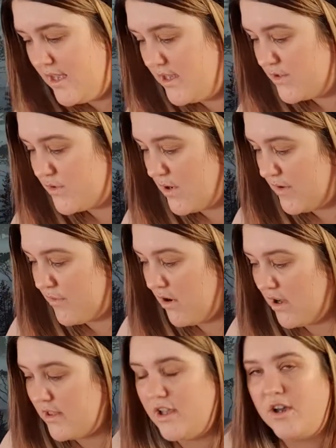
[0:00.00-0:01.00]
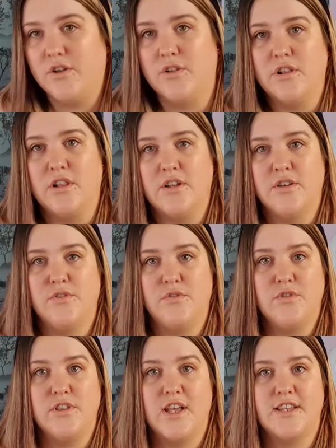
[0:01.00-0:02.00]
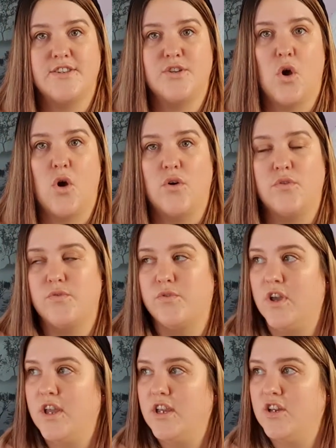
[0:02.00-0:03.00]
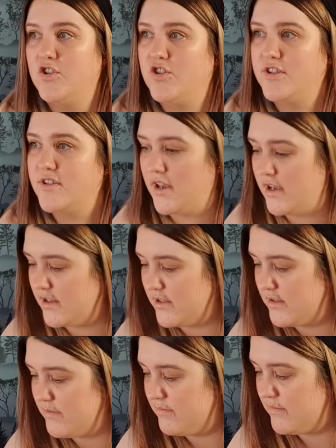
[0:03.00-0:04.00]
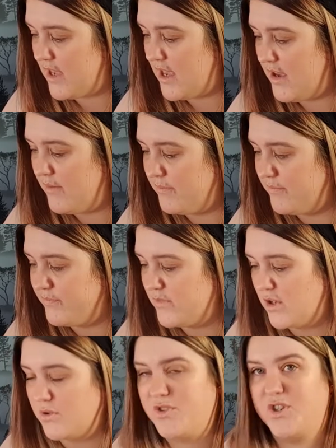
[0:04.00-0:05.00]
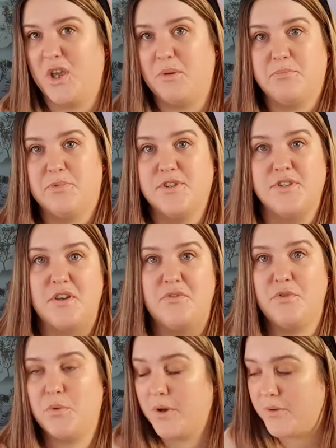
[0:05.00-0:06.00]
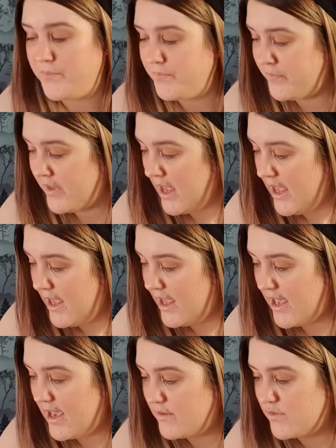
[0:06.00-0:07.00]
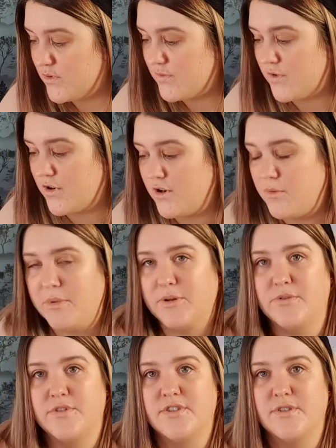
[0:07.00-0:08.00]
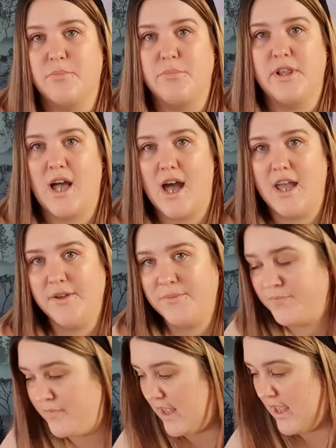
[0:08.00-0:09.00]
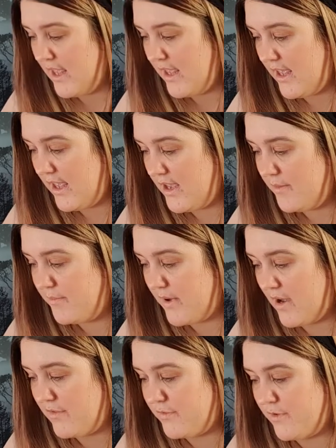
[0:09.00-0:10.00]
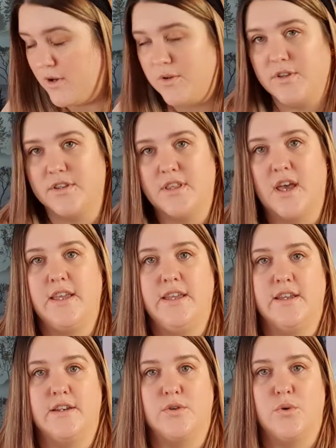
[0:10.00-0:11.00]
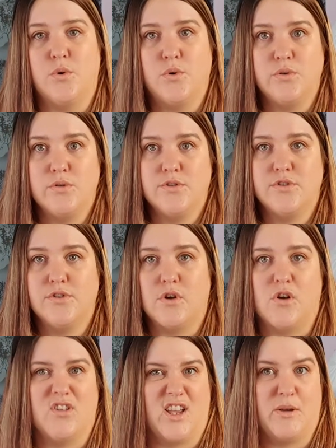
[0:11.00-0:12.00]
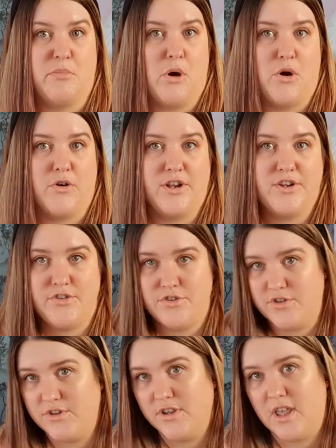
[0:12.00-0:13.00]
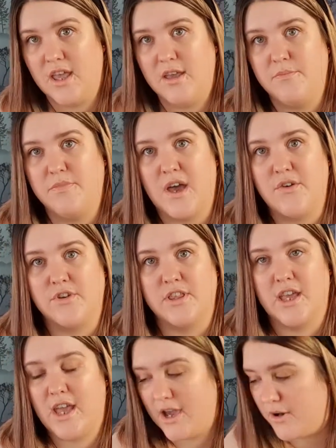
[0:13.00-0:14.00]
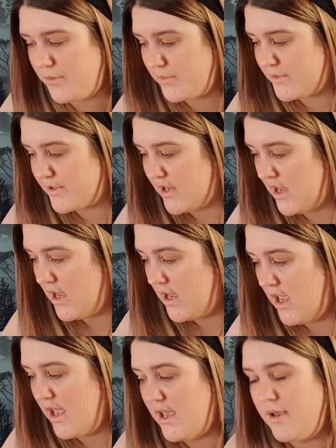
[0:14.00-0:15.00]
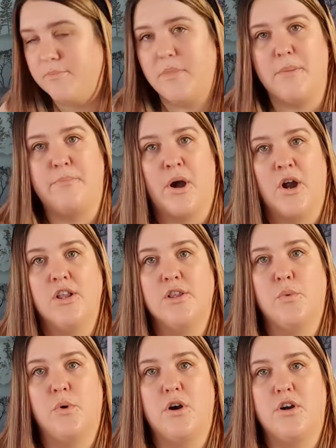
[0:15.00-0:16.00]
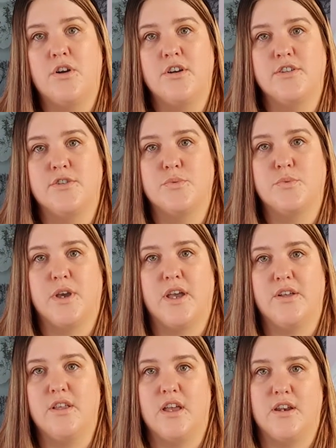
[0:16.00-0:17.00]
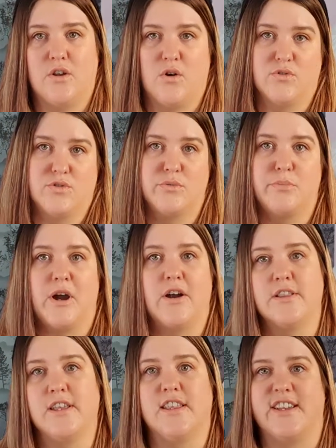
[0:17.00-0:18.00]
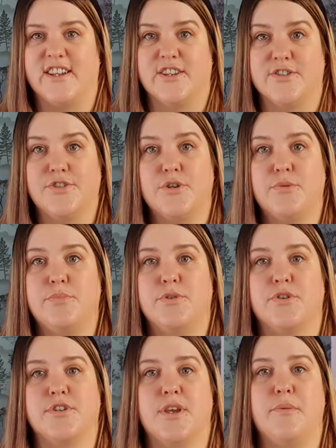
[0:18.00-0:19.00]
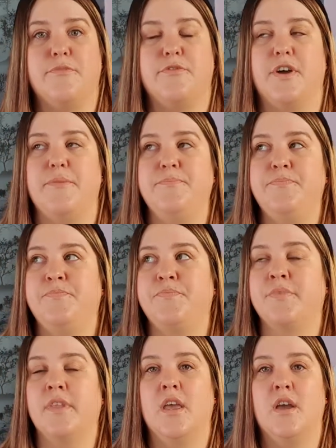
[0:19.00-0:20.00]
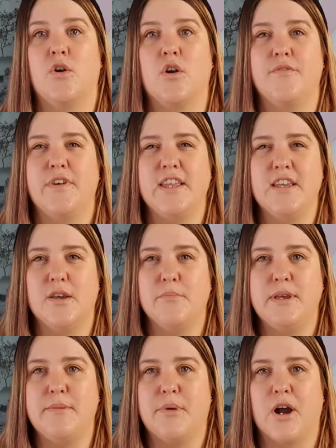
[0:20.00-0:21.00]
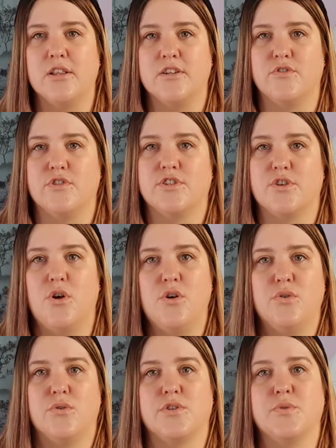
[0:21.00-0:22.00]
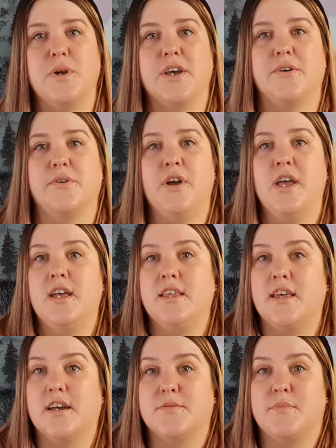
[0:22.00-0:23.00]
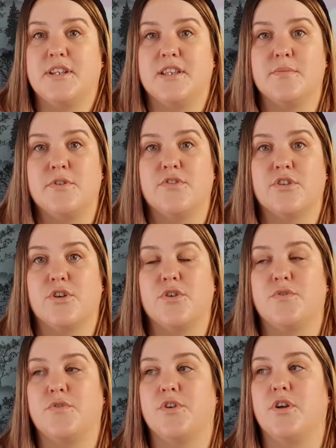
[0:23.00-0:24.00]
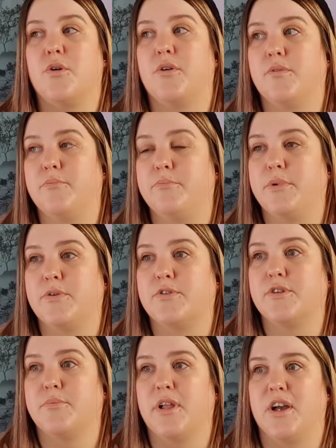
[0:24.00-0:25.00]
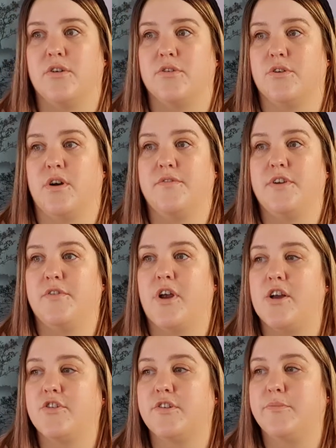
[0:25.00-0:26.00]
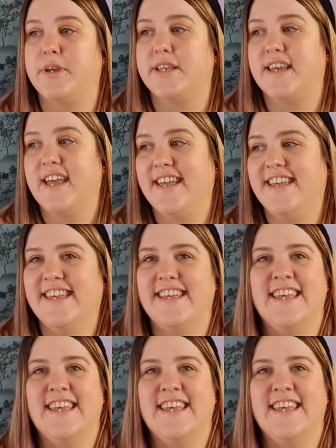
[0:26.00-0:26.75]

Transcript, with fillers: So I've got a little list of just like um, little tips, if you will, um, so for your milk supply, um, I've found that eating oats or like porridge, um, that really helps. Um, barley water as well and also barley like in soups or something. Or I think you can make barley risotto as well. That's meant to be really good for your milk supply, although I've never actually made it.